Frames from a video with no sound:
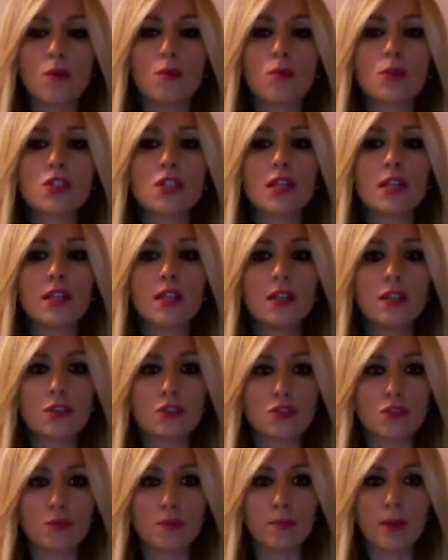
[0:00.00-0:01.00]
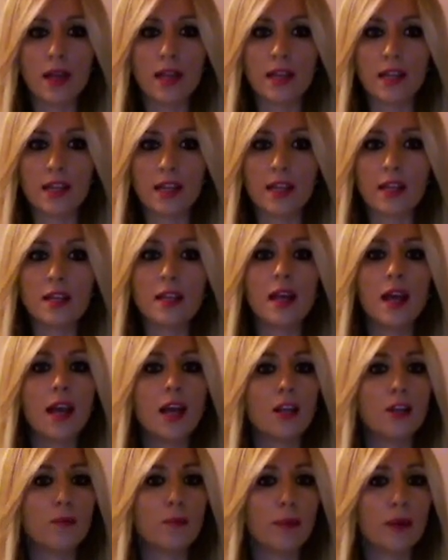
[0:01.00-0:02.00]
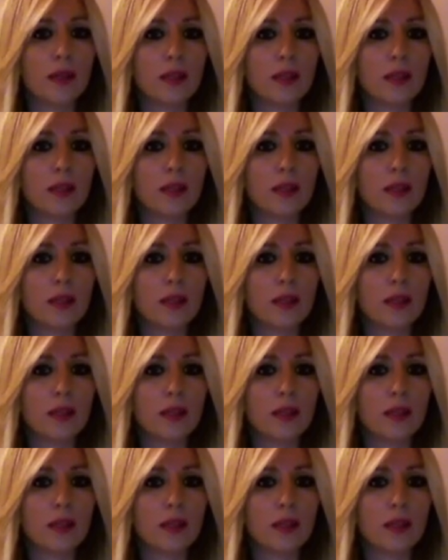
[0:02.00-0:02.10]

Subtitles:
was a Neo-Sumerian and